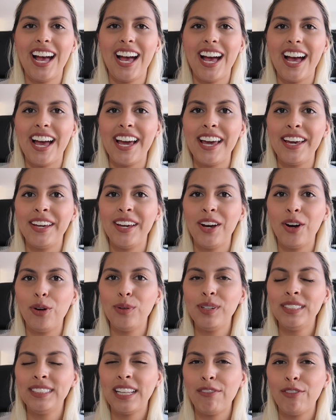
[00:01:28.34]
I
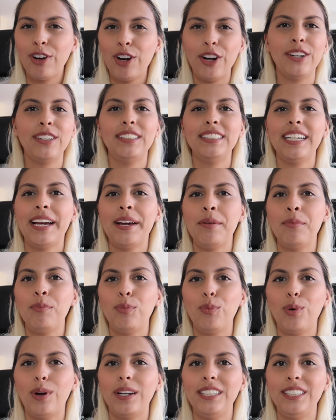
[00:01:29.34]
always have a hard
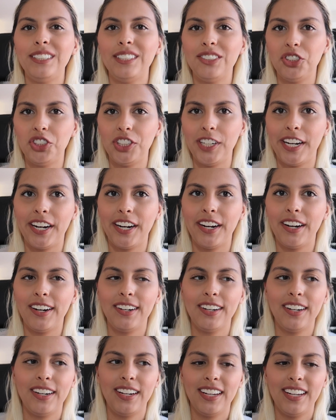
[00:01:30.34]
time wanting to
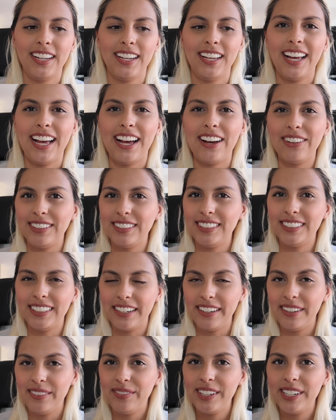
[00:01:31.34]
share how to
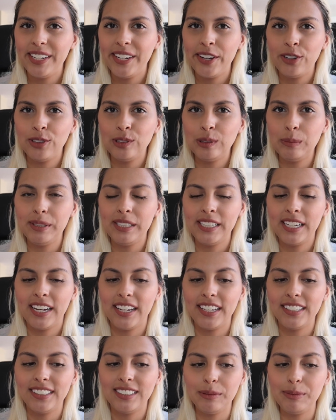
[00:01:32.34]
study videos
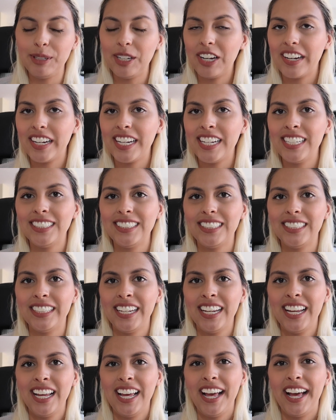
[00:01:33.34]
because, to be honest,
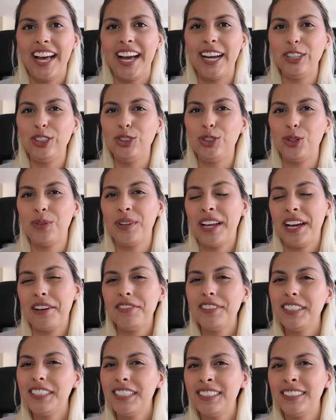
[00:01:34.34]
I don't
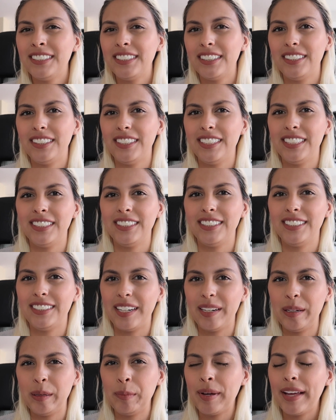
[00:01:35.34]
have a consistent
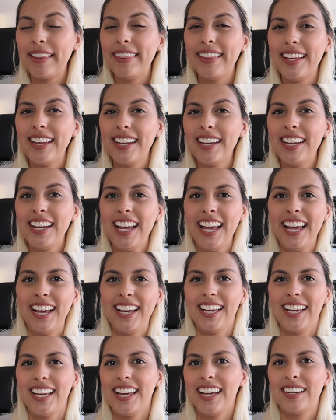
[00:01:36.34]
study method,
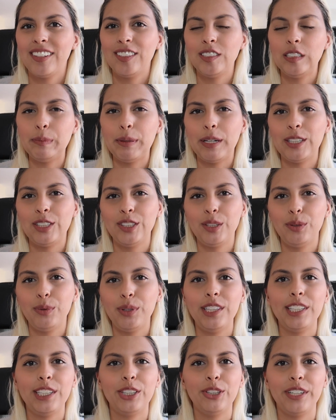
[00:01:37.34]
and especially
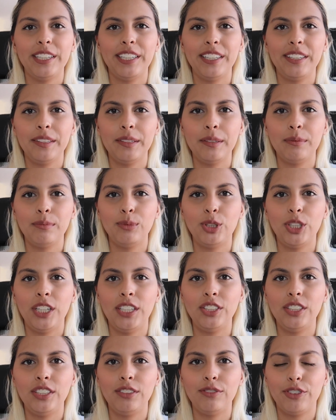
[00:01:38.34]
with the curriculum
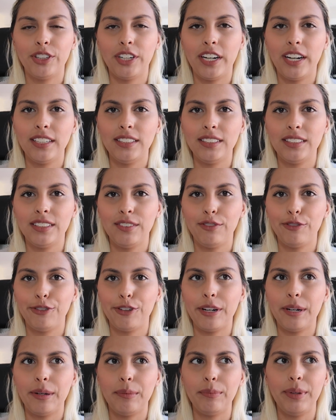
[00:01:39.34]
changing for us
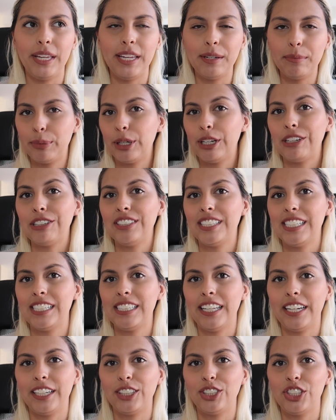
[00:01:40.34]
from
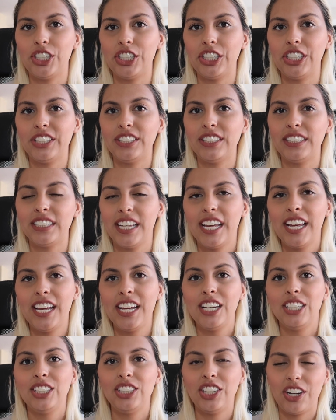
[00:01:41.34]
in-person lectures
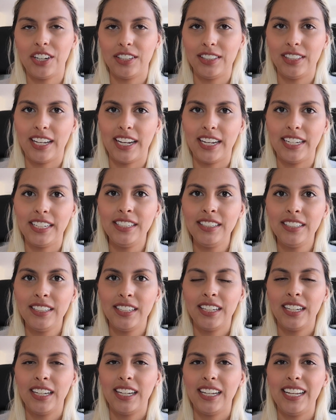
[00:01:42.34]
to online,
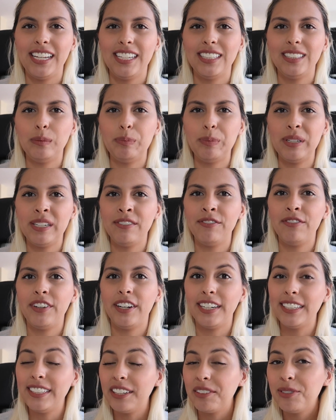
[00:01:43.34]
it's been
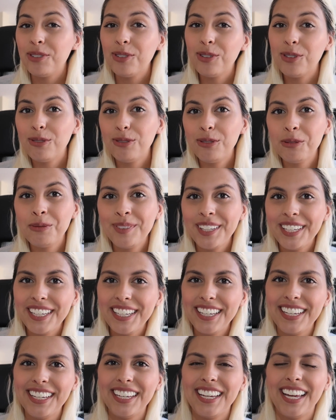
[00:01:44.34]
very difficult for
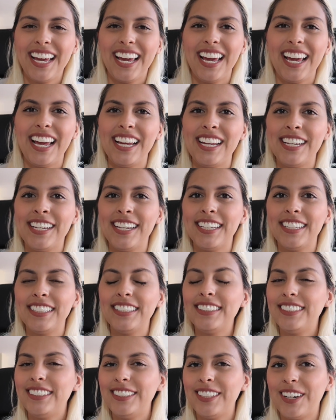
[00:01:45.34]
me,
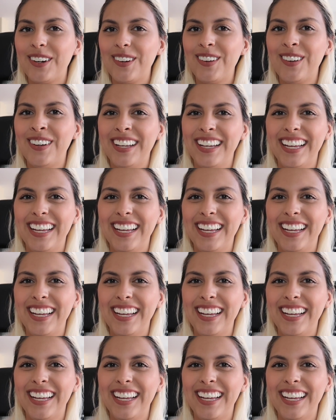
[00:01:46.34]
and so